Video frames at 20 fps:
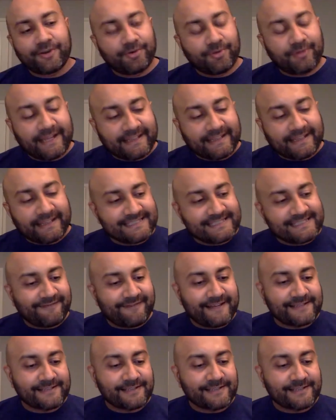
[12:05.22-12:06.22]
like the stuff
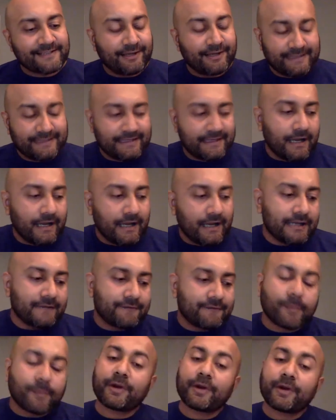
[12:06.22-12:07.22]
I saw, and
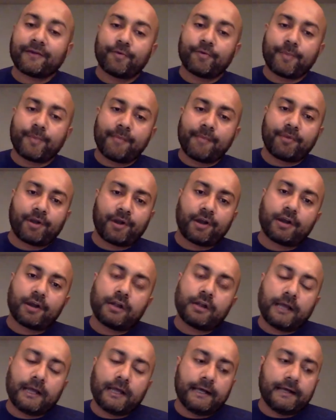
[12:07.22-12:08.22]
from what I
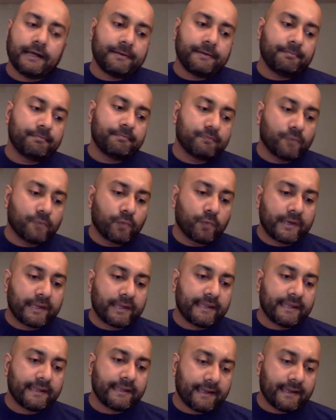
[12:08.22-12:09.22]
remember,
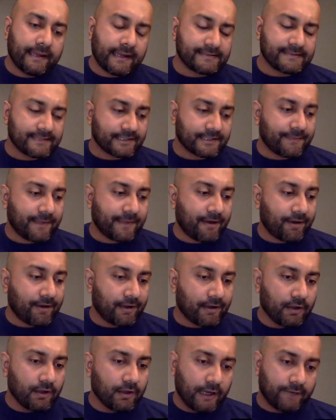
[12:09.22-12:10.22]
we had talked about
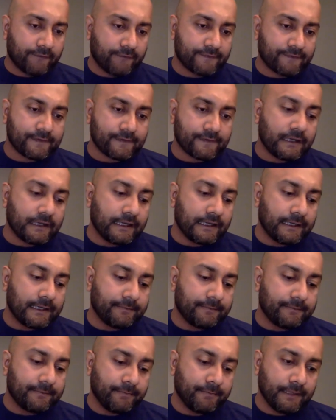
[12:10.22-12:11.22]
a lot of.
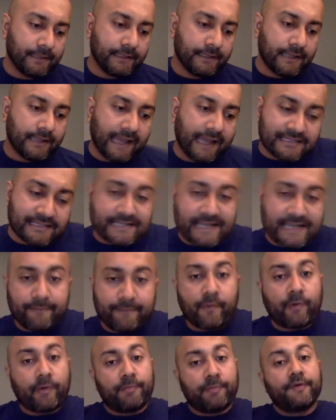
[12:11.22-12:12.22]
At the
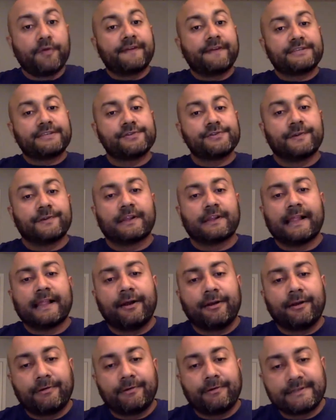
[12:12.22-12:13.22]
time, we were moving to the
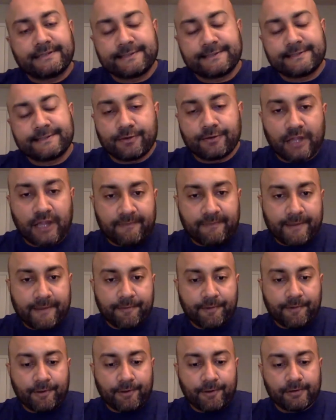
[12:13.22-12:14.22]
cloud, so a lot of
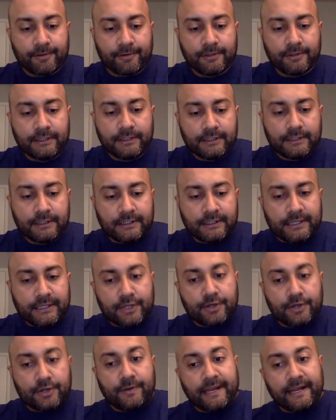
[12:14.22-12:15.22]
people,
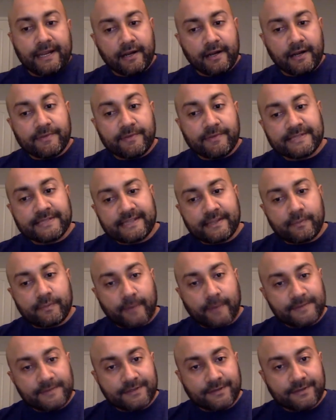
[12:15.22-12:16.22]
ended up using the
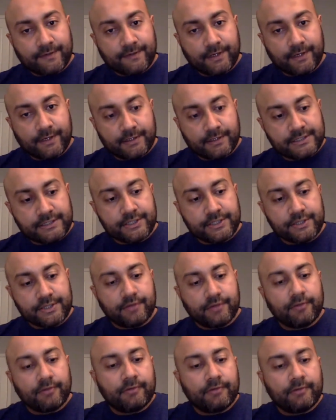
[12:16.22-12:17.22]
web server to,